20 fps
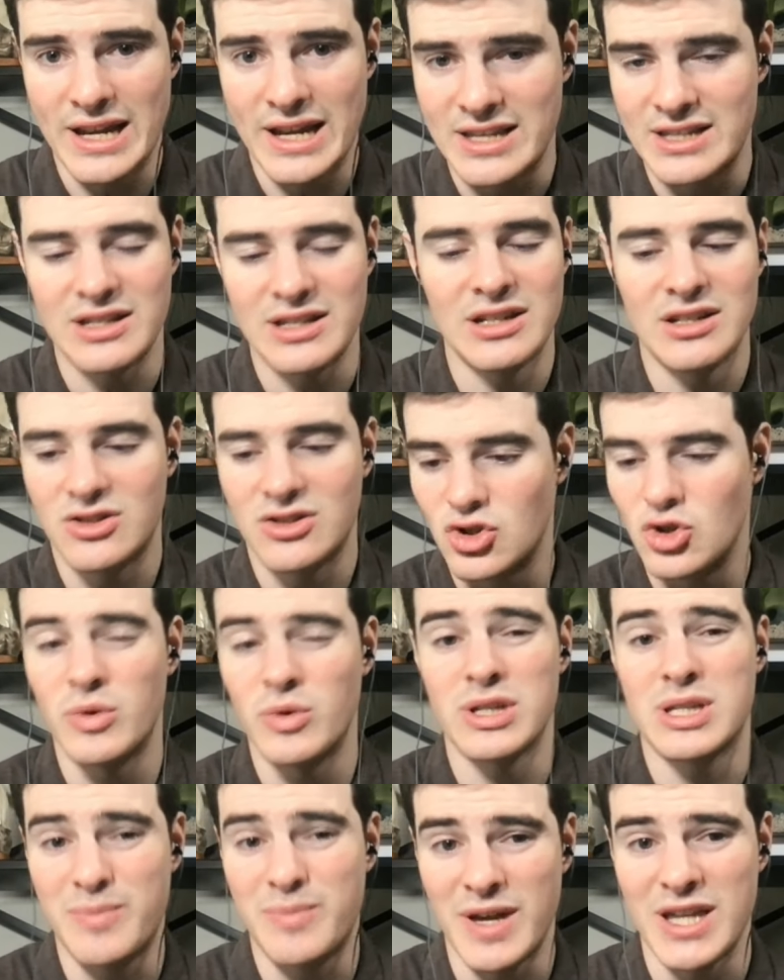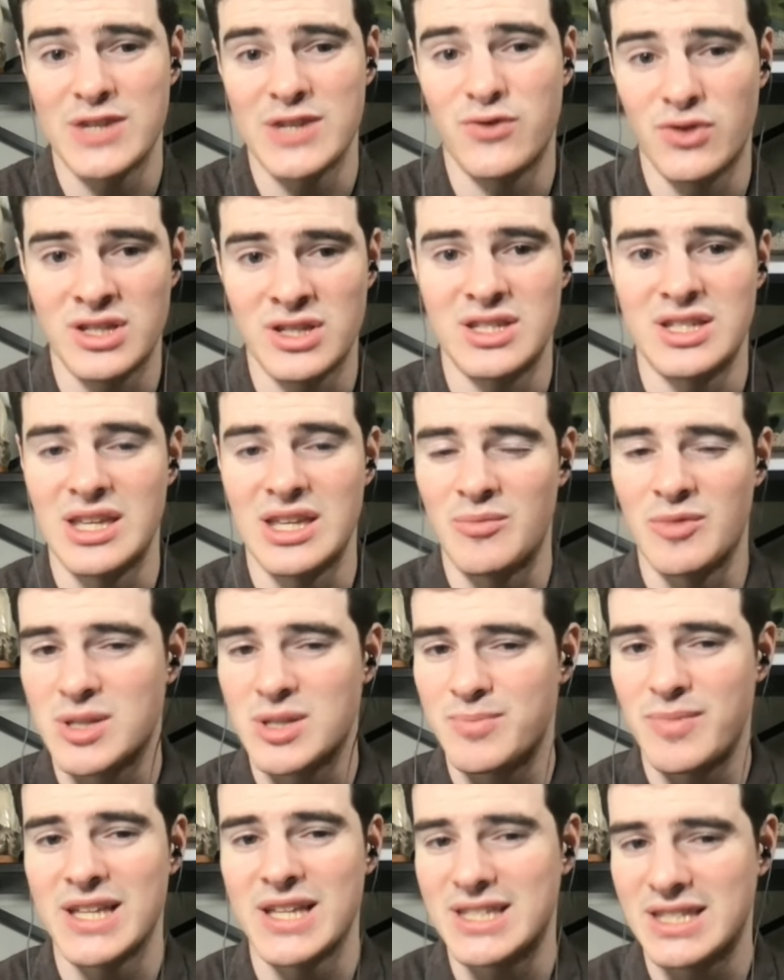He's going to do what's best for the team, what's
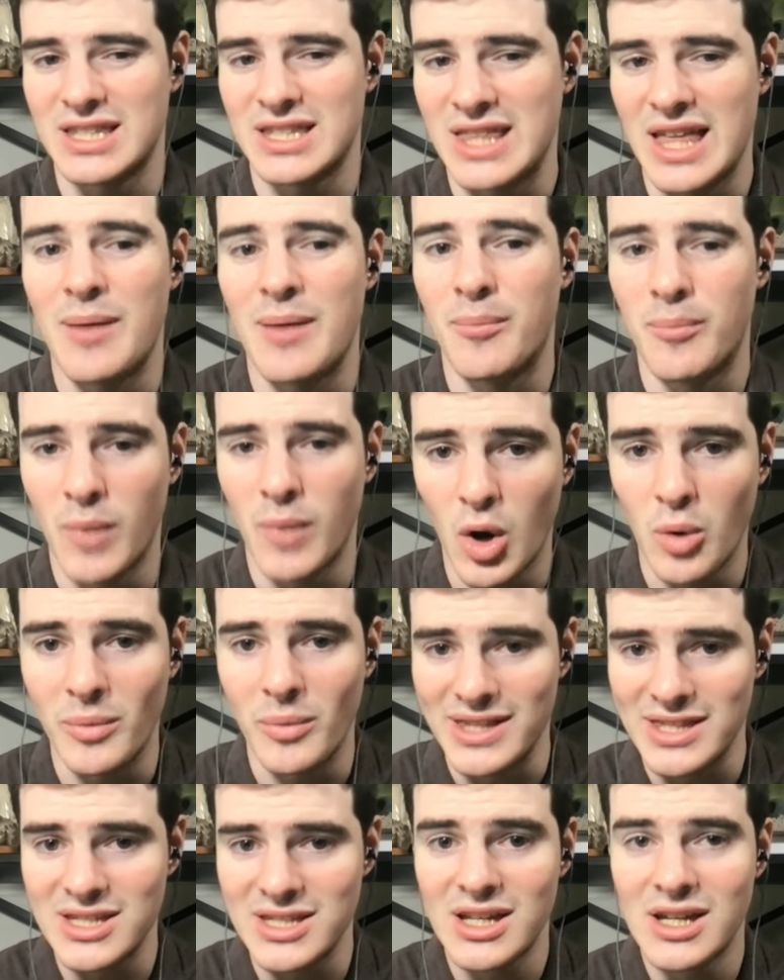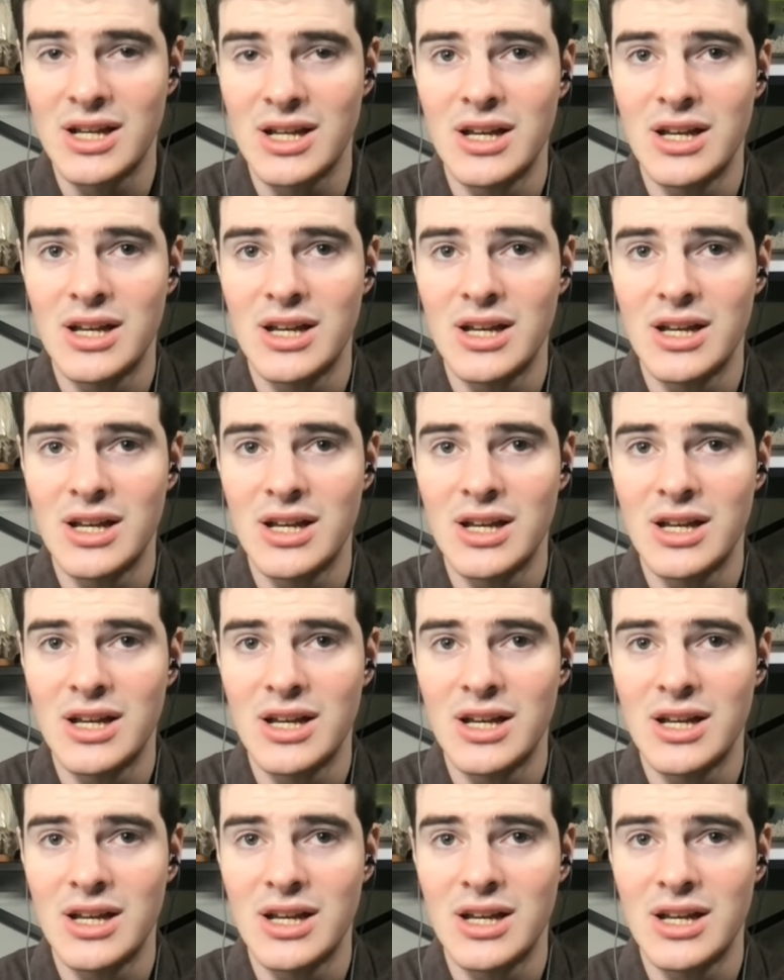best in that moment.